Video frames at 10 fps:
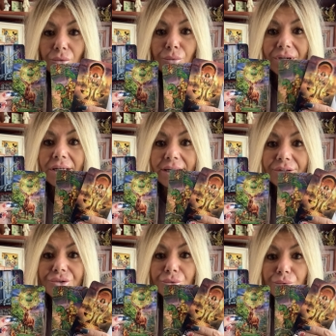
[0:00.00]
We
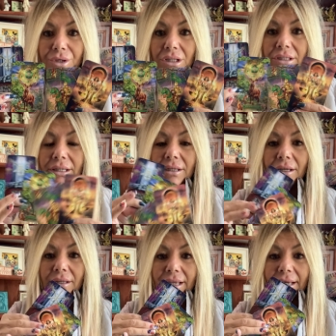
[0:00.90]
need to really
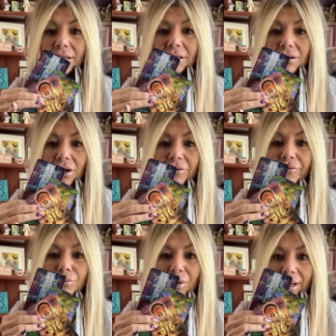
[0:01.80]
get
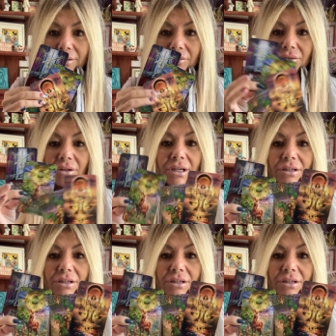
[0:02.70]
enough rest.